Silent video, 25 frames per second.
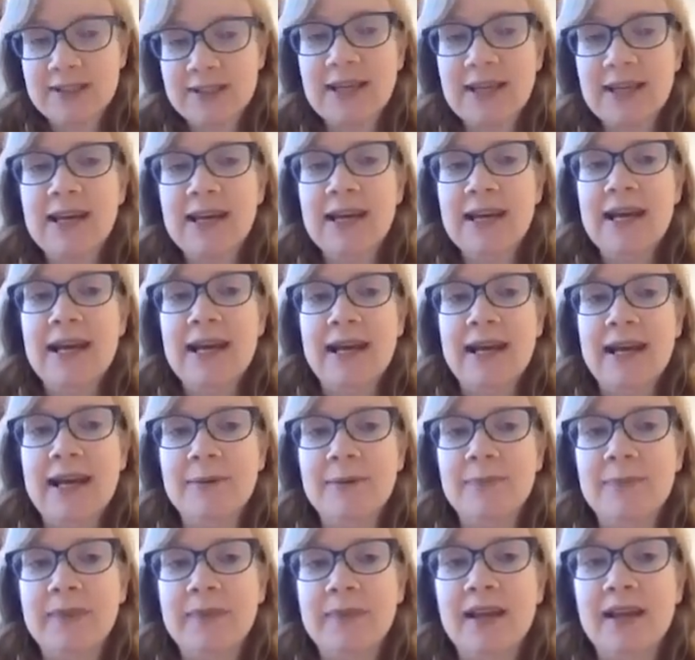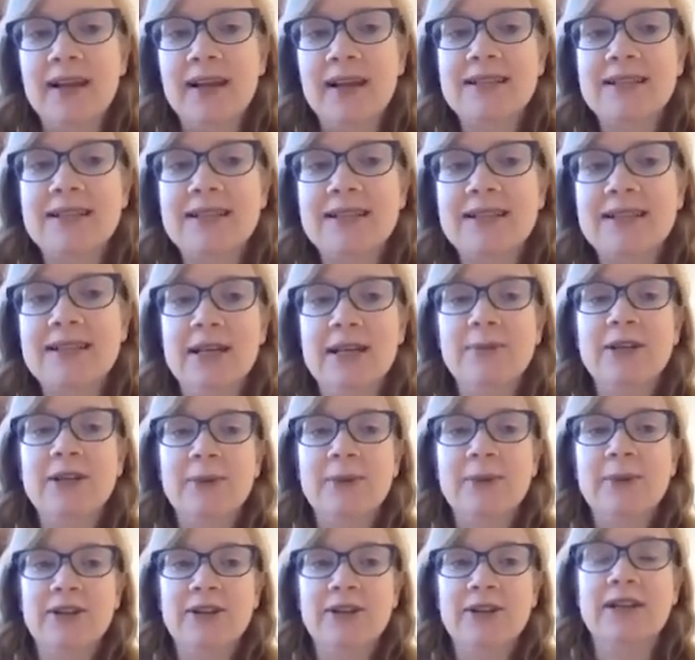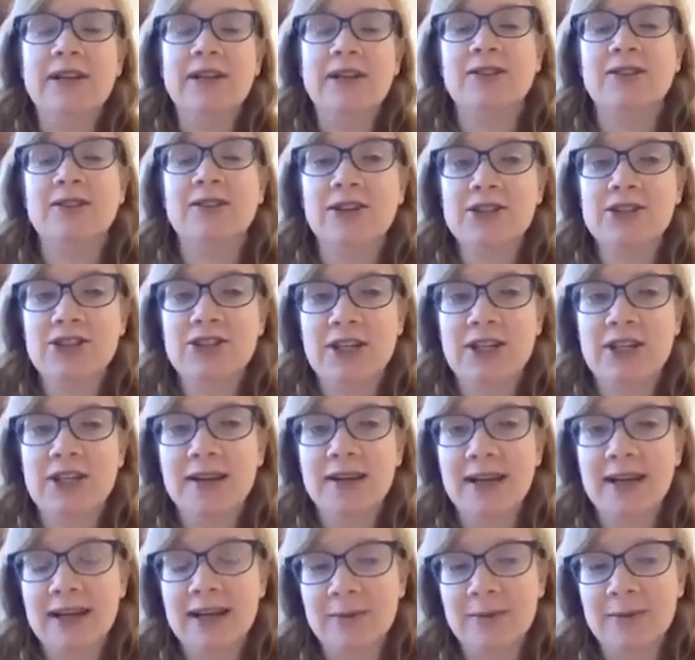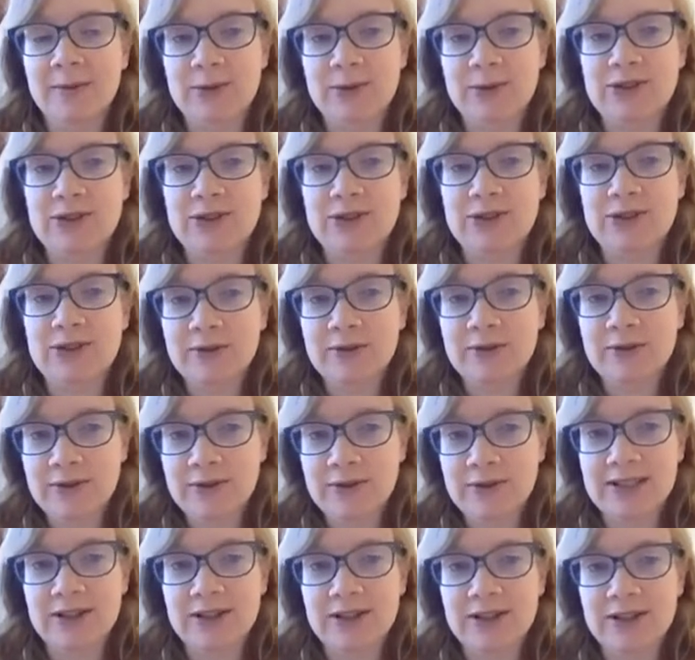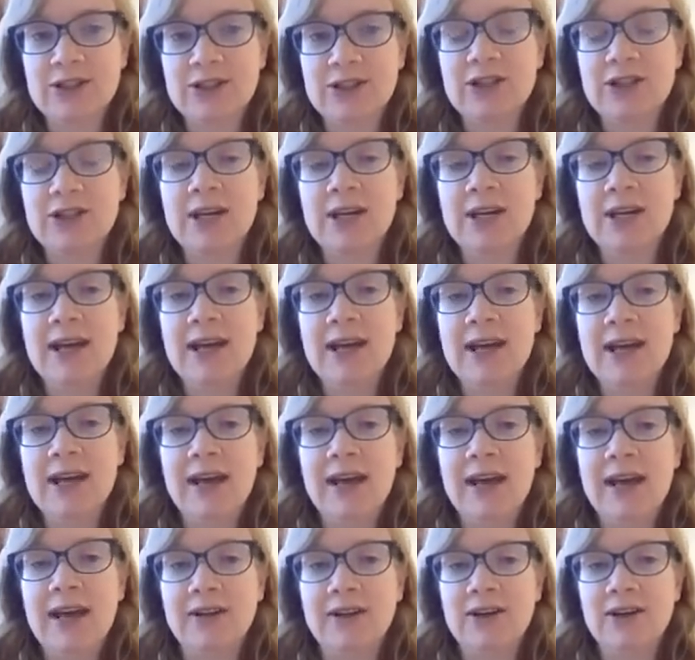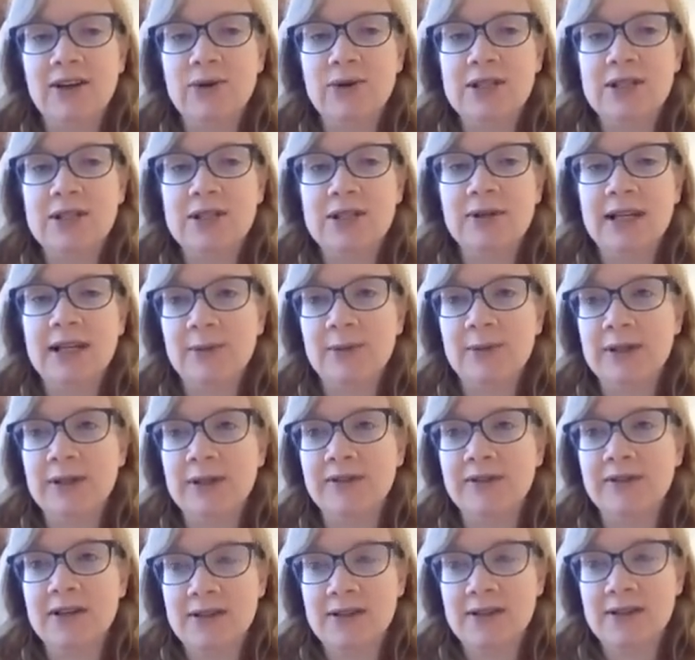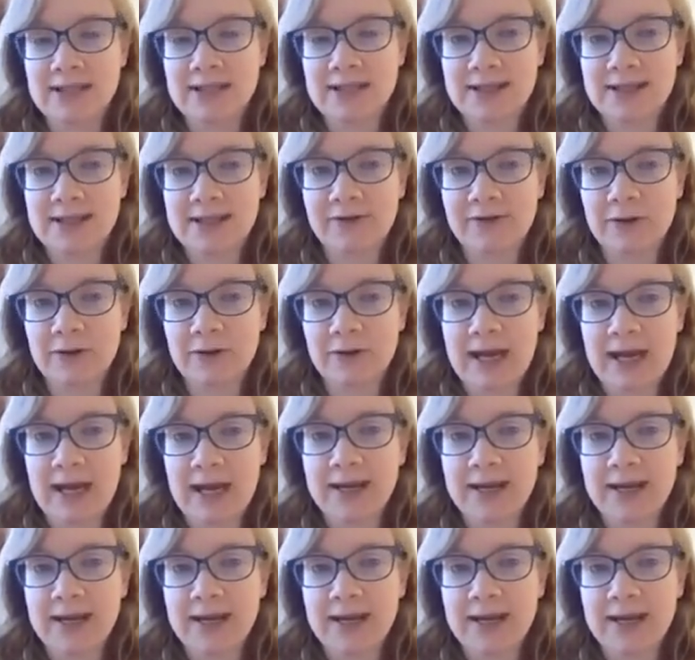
I'll explain a bit about the methodology that was used for the research, and then go into a little bit of the contents of the pack.